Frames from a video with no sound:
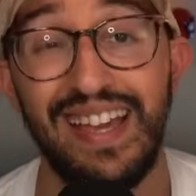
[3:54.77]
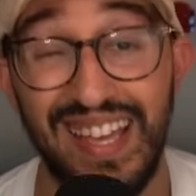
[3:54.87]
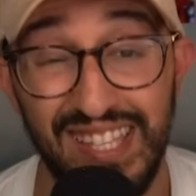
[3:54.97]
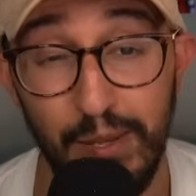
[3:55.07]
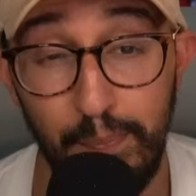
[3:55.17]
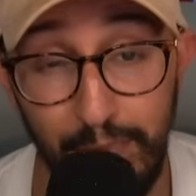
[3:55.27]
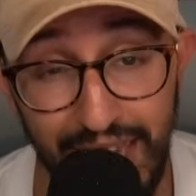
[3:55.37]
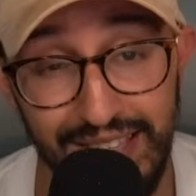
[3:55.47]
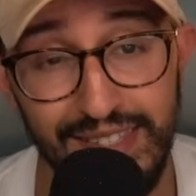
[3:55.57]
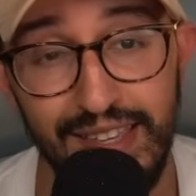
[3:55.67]
It's a
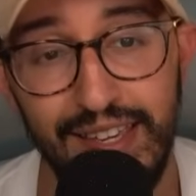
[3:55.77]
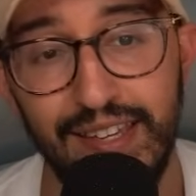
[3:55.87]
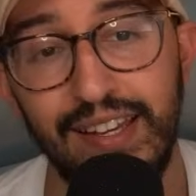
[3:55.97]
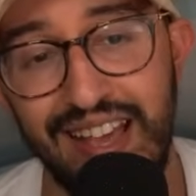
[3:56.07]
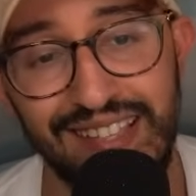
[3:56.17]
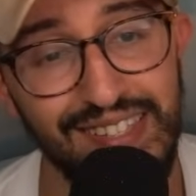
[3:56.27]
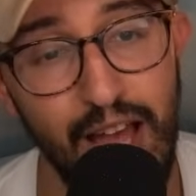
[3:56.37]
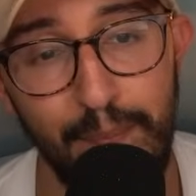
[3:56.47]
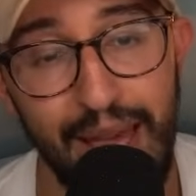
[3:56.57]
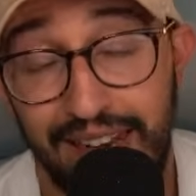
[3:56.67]
basic. It's
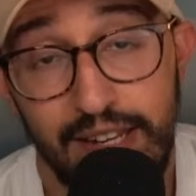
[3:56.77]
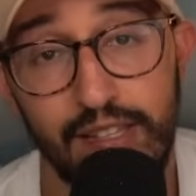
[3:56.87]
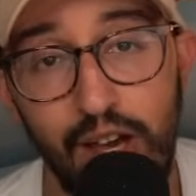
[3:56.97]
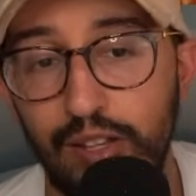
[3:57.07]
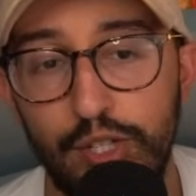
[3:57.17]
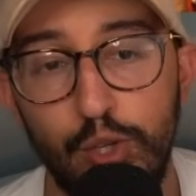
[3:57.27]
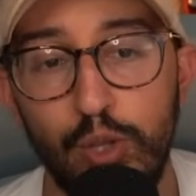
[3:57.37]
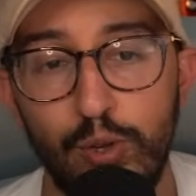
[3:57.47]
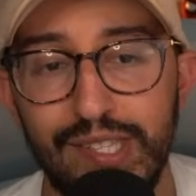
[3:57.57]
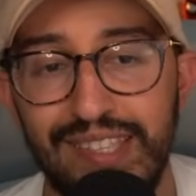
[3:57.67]
not bad, and it's colorless. You could
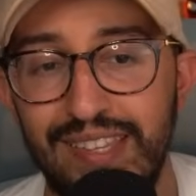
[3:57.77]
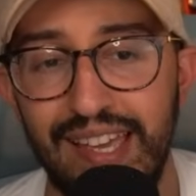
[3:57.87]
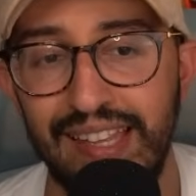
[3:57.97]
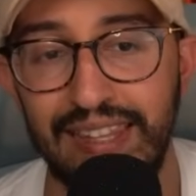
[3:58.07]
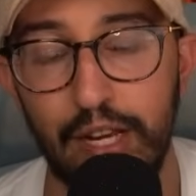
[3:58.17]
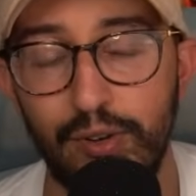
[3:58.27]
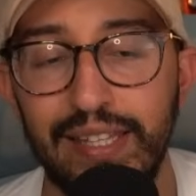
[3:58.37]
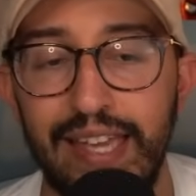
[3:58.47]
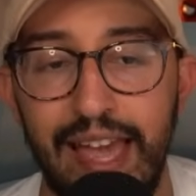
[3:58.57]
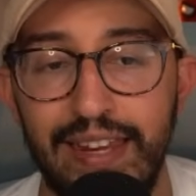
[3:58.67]
throw this into
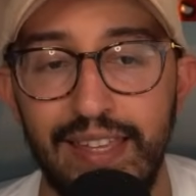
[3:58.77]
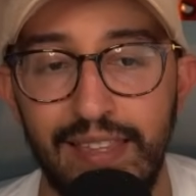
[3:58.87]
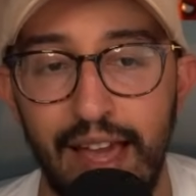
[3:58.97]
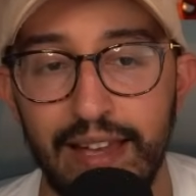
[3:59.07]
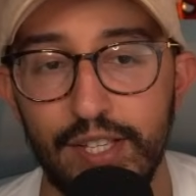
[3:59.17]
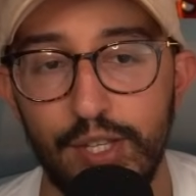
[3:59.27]
literally any deck.